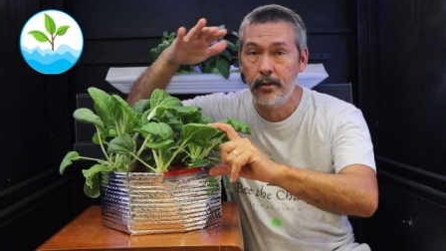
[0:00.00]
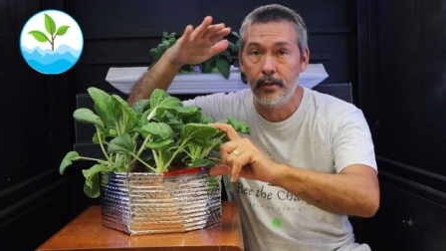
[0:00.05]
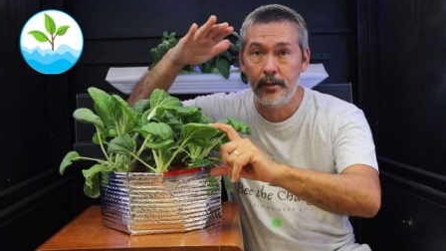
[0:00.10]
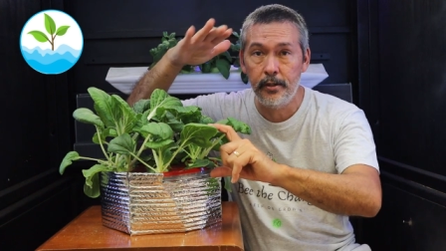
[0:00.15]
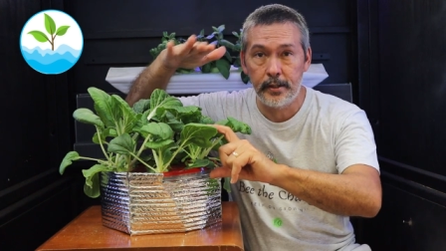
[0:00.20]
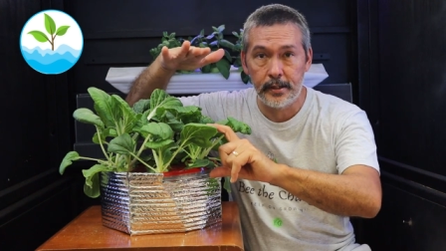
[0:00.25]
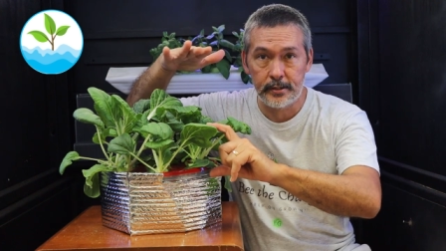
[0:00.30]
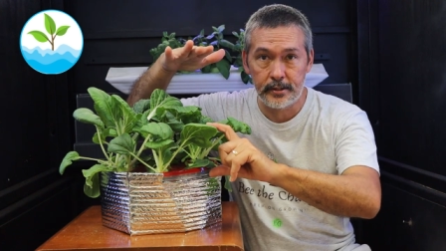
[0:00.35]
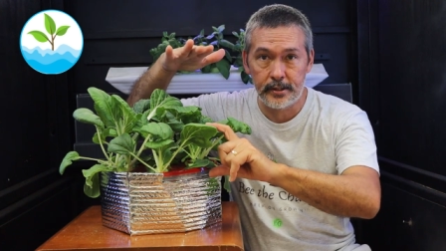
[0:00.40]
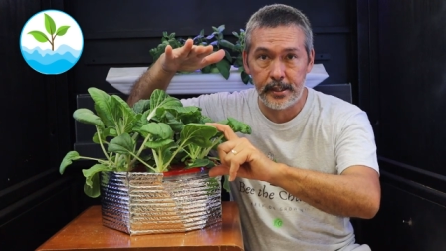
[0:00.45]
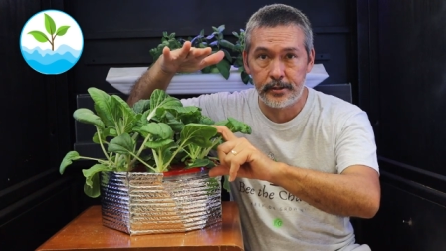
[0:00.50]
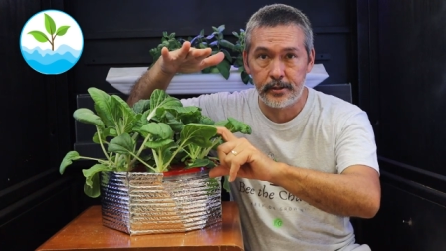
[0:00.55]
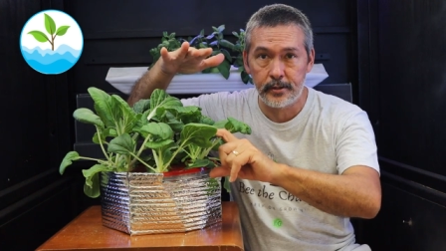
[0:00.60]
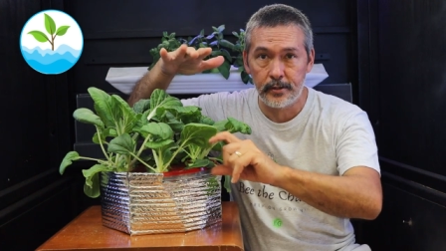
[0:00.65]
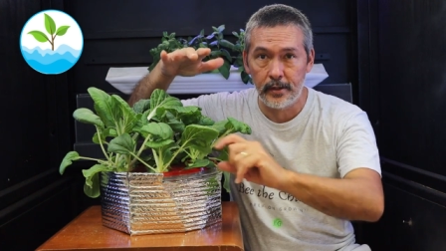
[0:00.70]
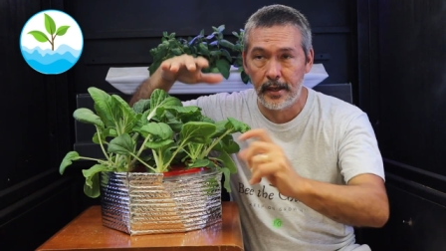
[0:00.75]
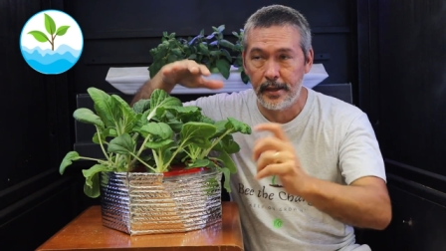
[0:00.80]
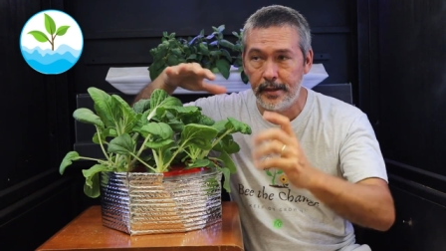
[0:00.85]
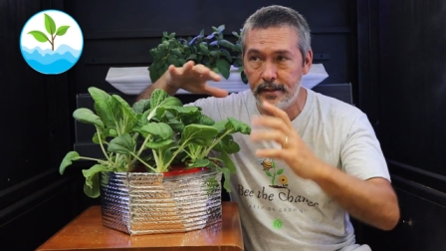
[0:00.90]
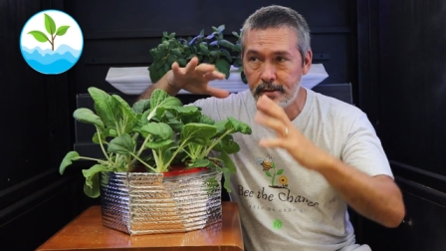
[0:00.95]
You know, you can set
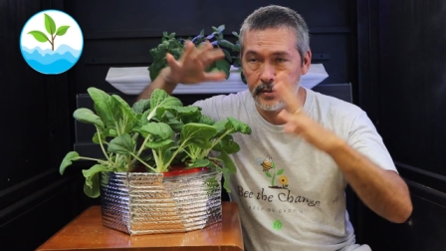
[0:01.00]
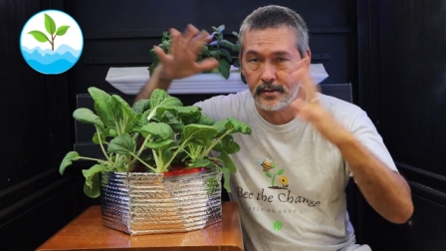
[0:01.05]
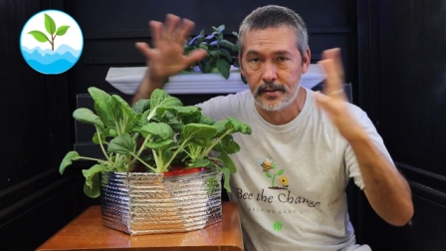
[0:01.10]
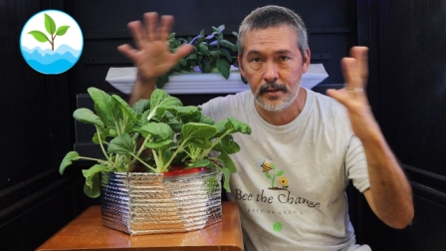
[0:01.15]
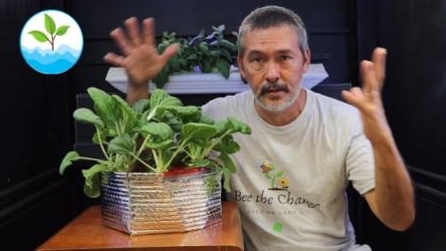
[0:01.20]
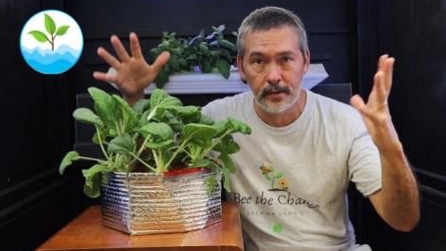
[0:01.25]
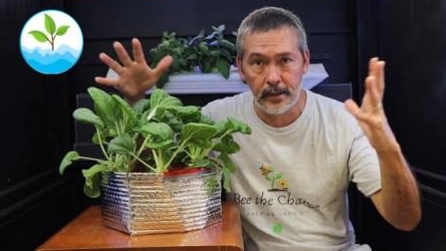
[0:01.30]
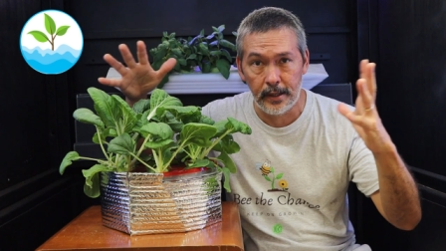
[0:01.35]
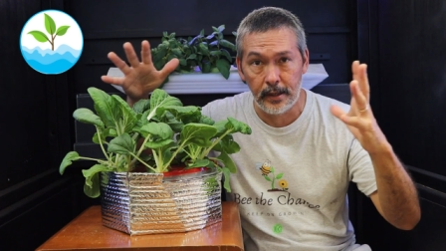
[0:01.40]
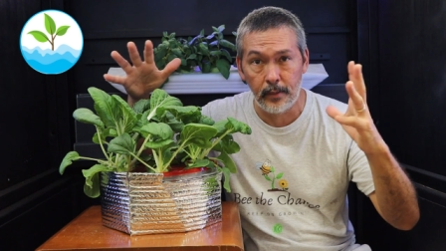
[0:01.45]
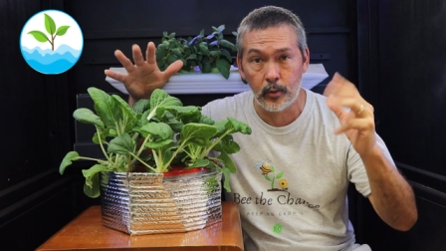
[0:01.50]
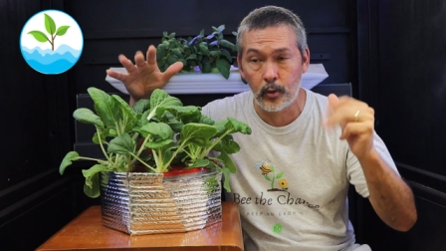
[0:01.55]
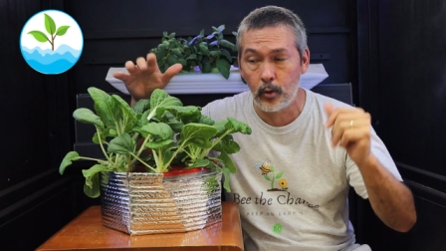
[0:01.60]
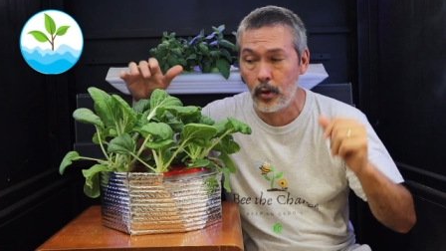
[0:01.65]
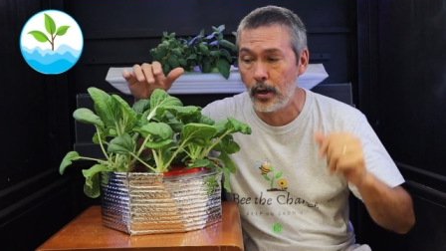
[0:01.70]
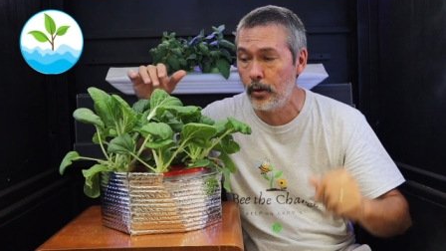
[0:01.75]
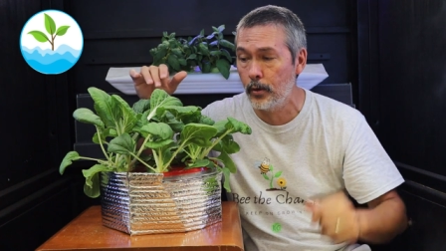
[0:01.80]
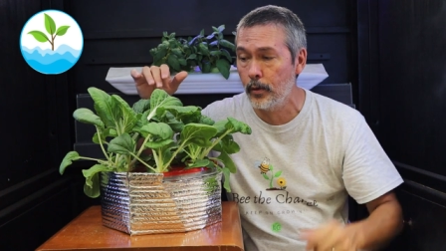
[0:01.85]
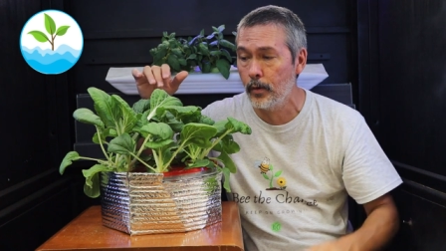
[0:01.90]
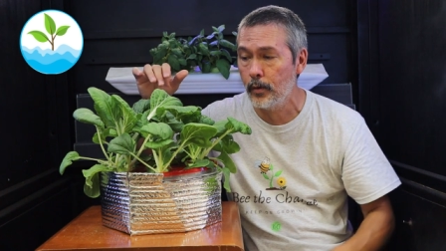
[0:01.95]
your lights, let them
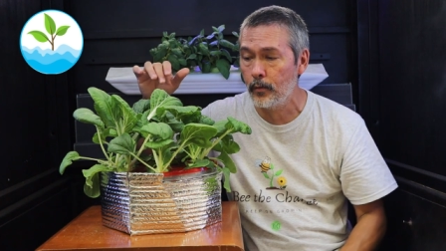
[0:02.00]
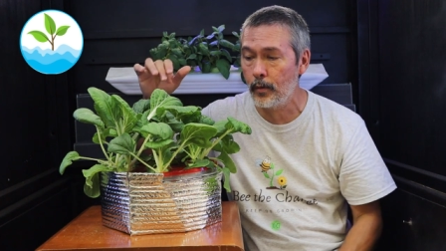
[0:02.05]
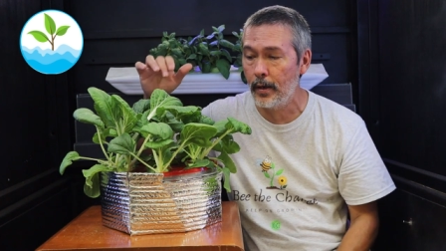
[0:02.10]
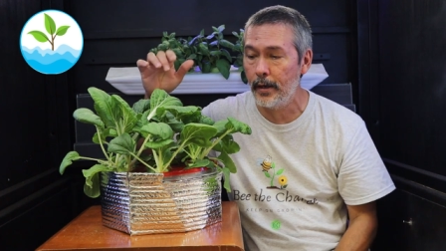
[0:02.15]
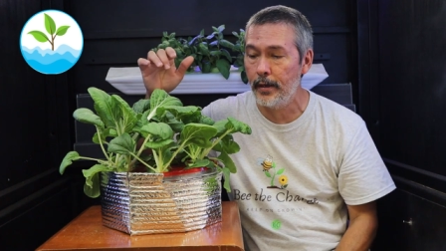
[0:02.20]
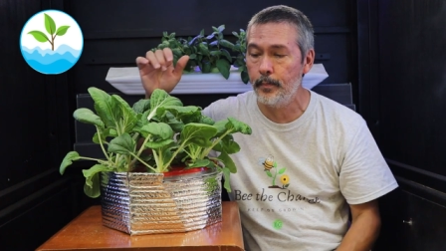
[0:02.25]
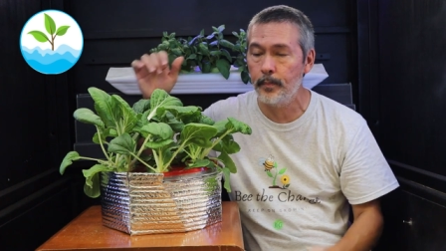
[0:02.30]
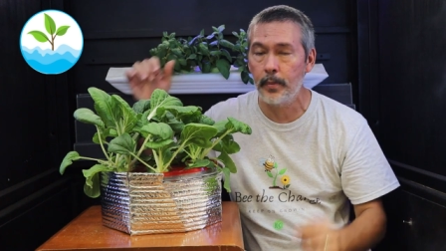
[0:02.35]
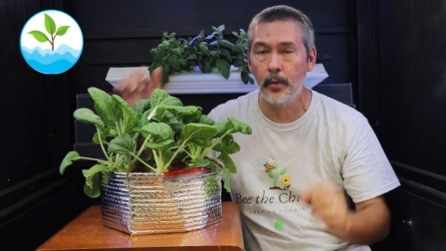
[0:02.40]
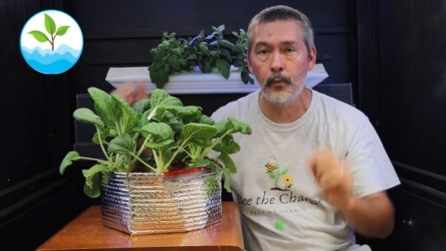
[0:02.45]
grow, right?